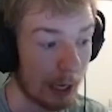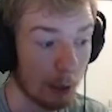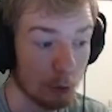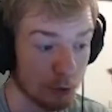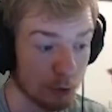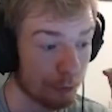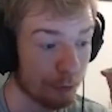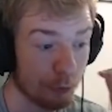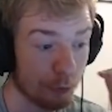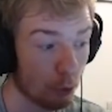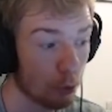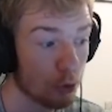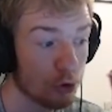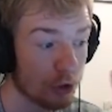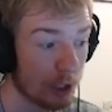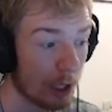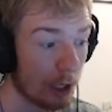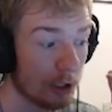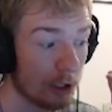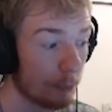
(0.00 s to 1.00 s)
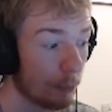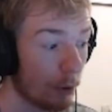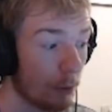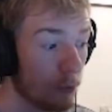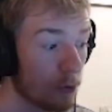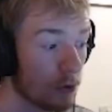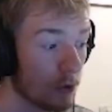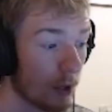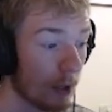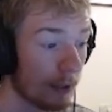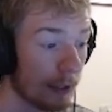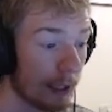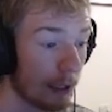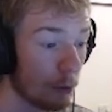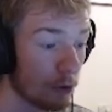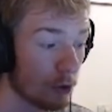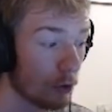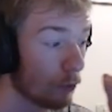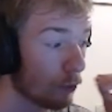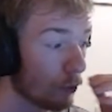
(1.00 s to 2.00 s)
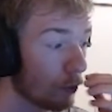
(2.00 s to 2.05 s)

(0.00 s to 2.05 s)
I was the first guy on the bomb side, and I was on the